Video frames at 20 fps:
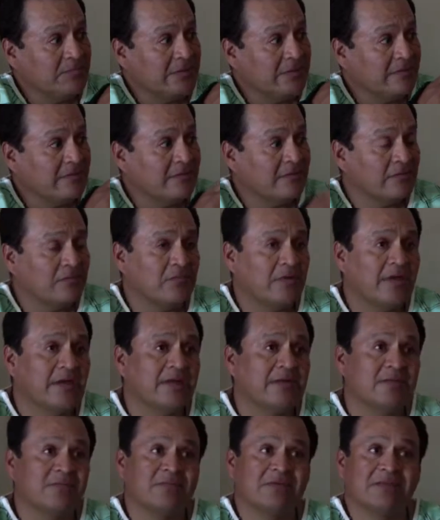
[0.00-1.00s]
be another
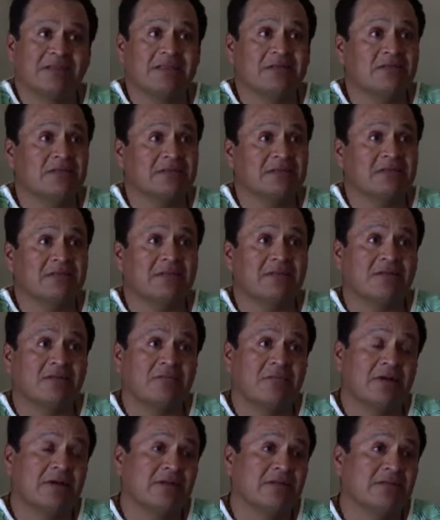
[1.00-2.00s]
mile, but it was another
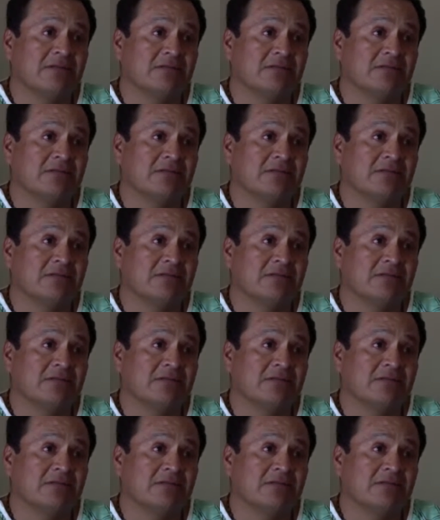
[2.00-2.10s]
mile,